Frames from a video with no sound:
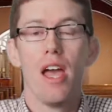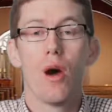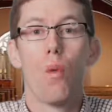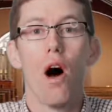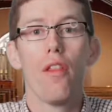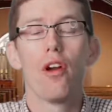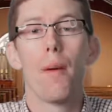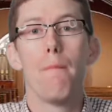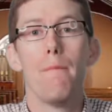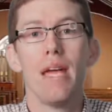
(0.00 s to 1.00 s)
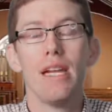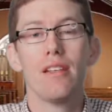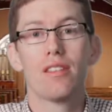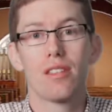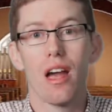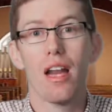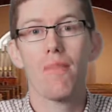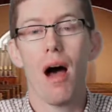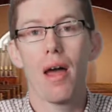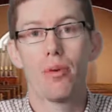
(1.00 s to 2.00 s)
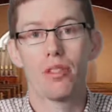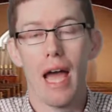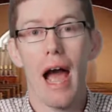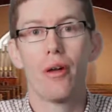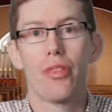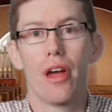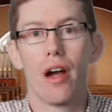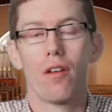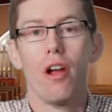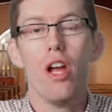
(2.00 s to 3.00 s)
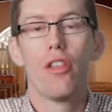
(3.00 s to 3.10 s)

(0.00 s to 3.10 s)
And while there are many study Bibles out there,